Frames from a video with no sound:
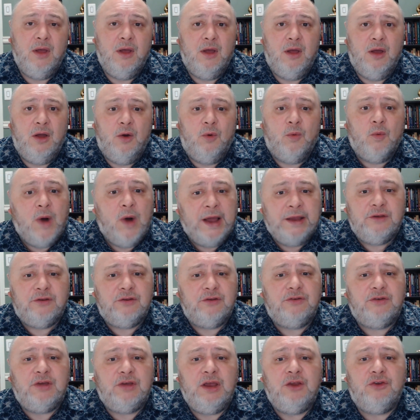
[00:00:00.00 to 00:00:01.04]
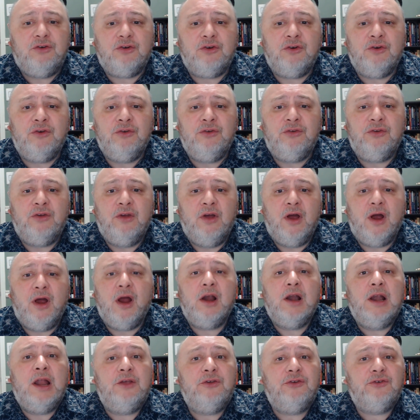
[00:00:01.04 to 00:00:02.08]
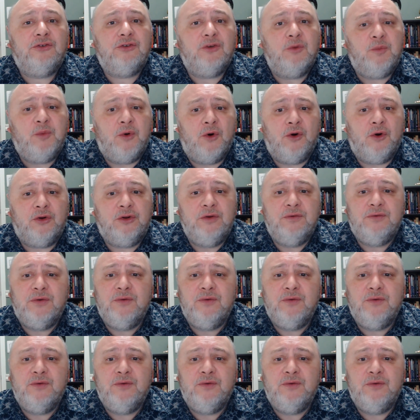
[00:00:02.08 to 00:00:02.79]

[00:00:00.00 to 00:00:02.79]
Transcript: White teachers are less supportive